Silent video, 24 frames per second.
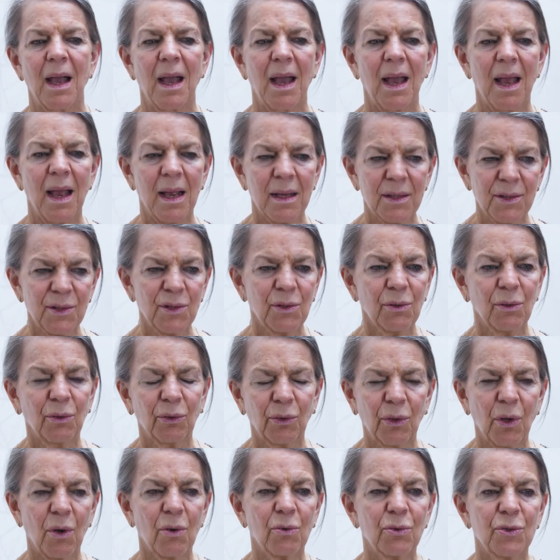As you'll
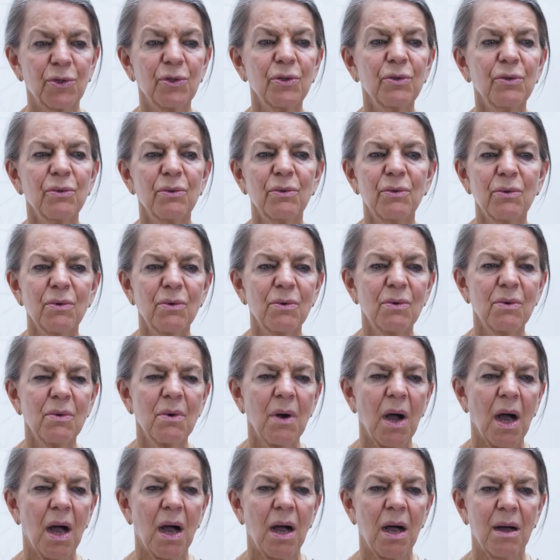know too,
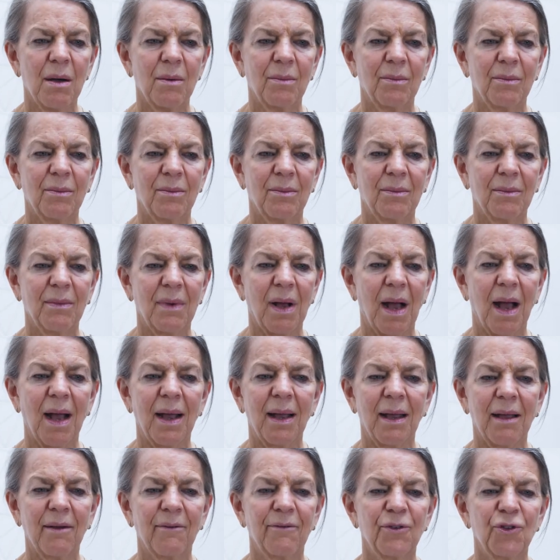I
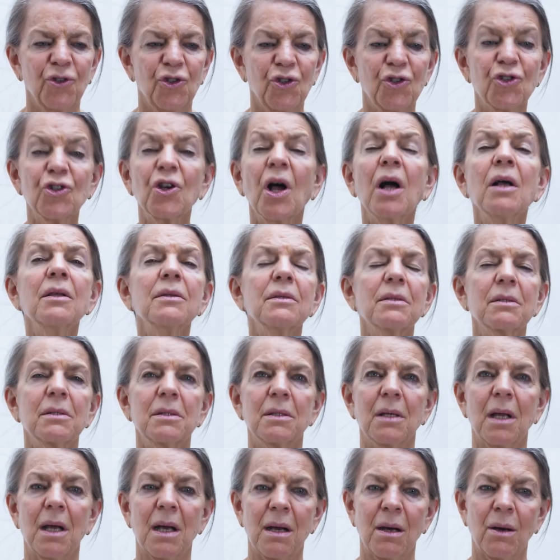have just
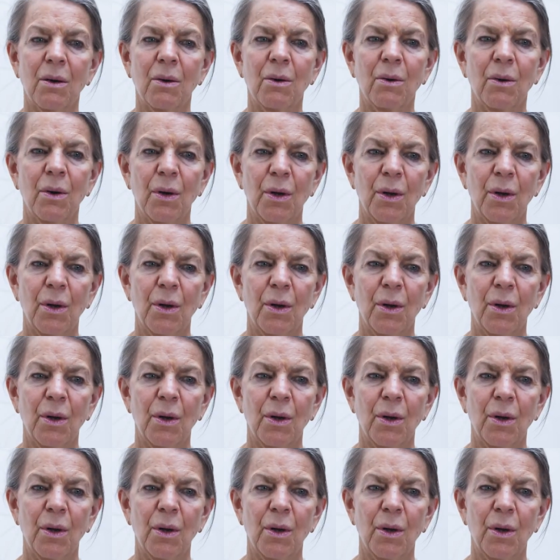now